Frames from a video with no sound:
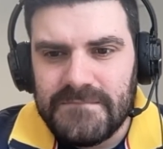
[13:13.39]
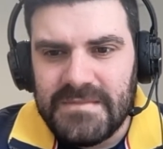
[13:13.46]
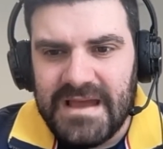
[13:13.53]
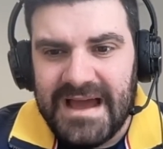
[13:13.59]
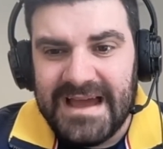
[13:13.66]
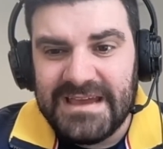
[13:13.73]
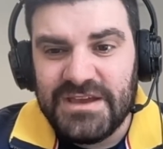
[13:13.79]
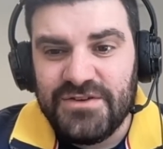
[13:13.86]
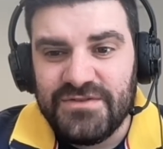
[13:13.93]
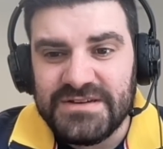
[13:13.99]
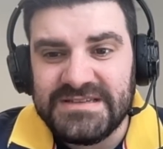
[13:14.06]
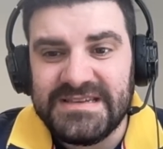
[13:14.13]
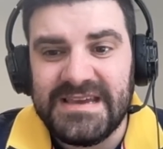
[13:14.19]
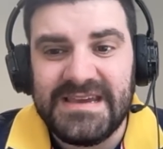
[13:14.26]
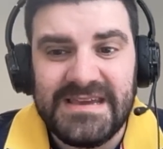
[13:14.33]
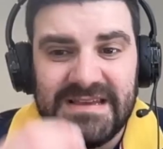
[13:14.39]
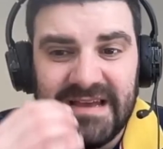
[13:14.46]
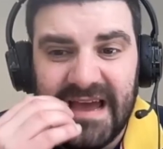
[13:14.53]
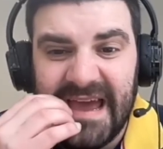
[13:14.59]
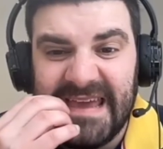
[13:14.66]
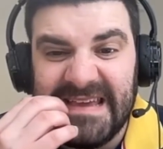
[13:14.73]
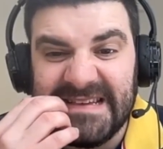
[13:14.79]
accuracy,
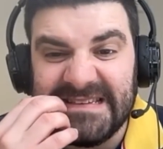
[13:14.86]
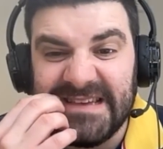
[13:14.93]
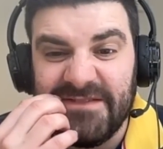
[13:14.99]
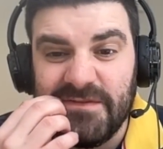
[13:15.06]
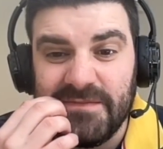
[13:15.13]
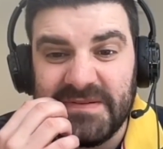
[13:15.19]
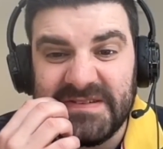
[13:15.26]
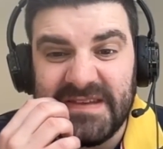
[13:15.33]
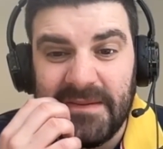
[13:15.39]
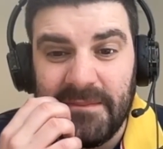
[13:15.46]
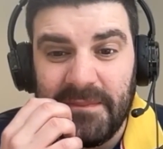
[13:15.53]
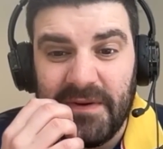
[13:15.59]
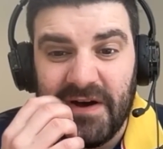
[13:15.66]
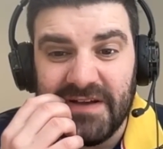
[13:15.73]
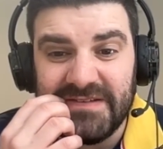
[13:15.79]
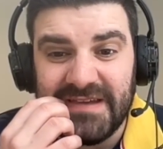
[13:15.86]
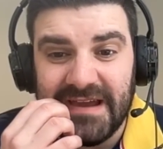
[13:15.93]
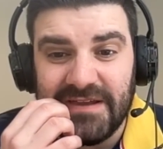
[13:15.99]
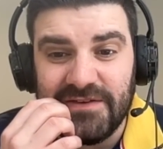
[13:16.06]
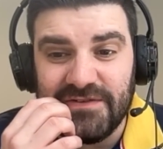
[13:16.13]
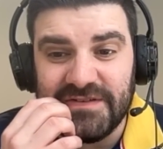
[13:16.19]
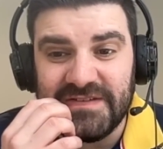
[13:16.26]
87% pass
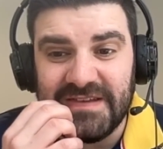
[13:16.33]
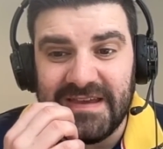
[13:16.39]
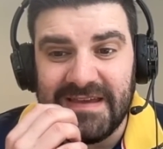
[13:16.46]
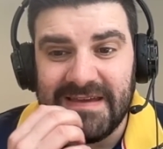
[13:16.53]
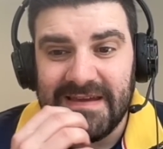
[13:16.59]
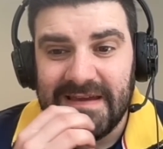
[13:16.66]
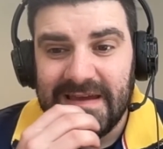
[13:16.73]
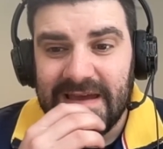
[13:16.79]
accuracy,